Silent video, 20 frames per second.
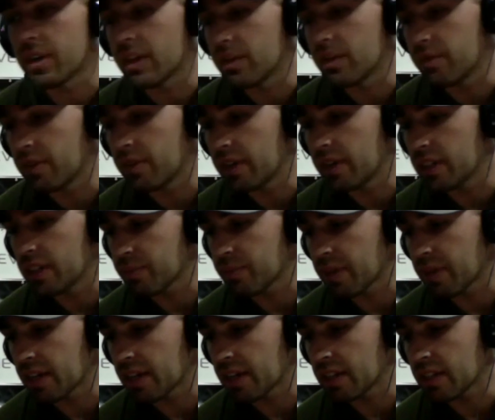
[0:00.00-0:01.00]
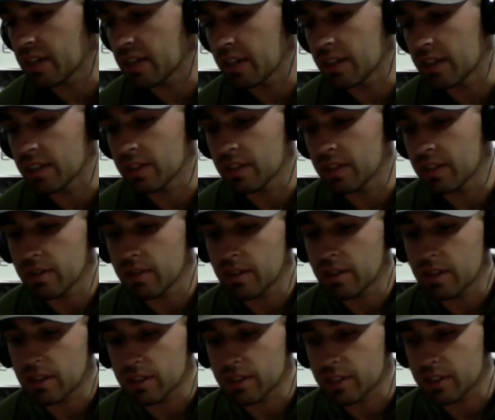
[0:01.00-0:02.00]
advice, man. And
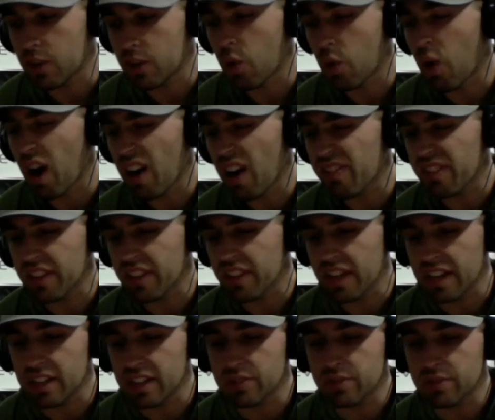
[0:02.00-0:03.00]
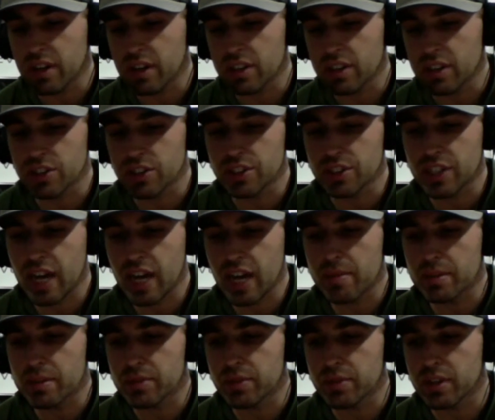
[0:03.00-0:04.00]
to go off of that, as far as your time,
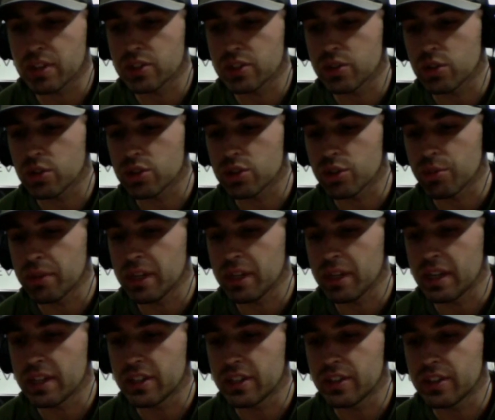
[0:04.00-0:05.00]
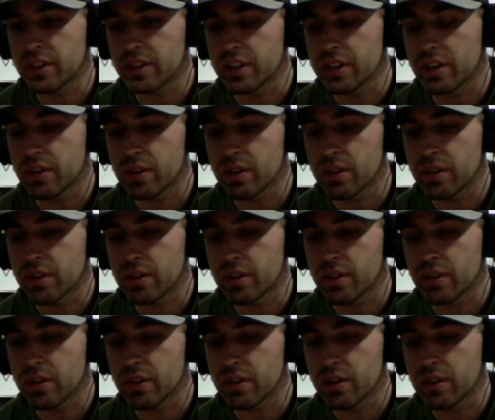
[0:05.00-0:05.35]
as far as social media too,